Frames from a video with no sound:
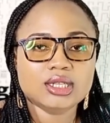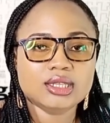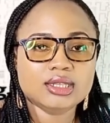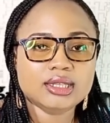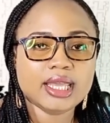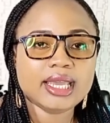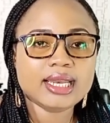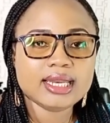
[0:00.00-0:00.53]

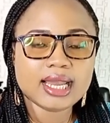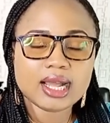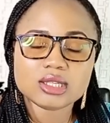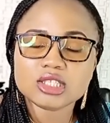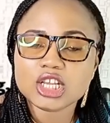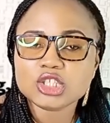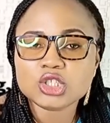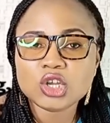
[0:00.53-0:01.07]
the
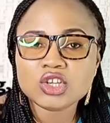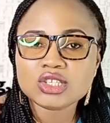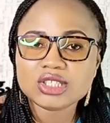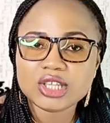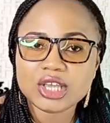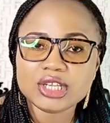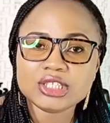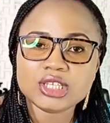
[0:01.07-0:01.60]
lactation
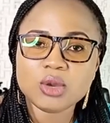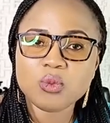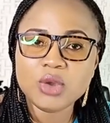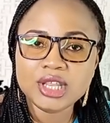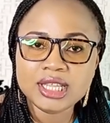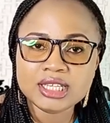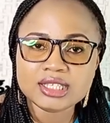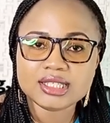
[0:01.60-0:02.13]
stage, the
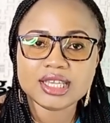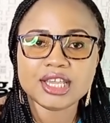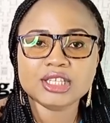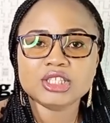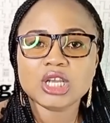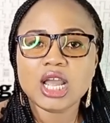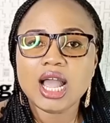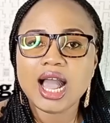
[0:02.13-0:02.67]
weaning
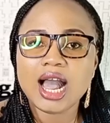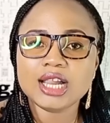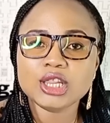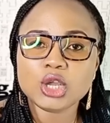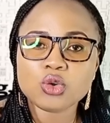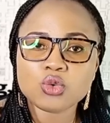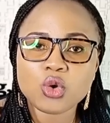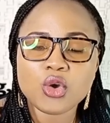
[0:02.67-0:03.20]
stage, and
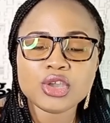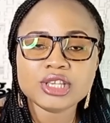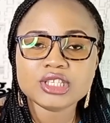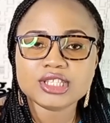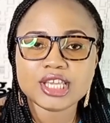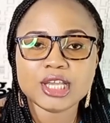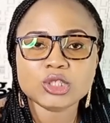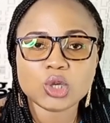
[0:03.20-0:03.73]
the growing
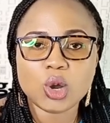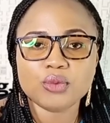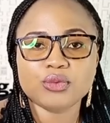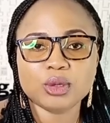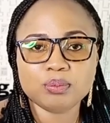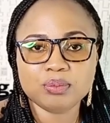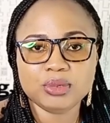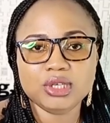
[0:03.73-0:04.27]
stage of
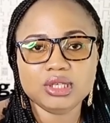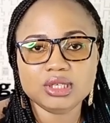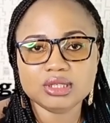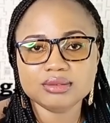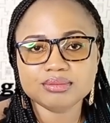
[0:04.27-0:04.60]
a pig.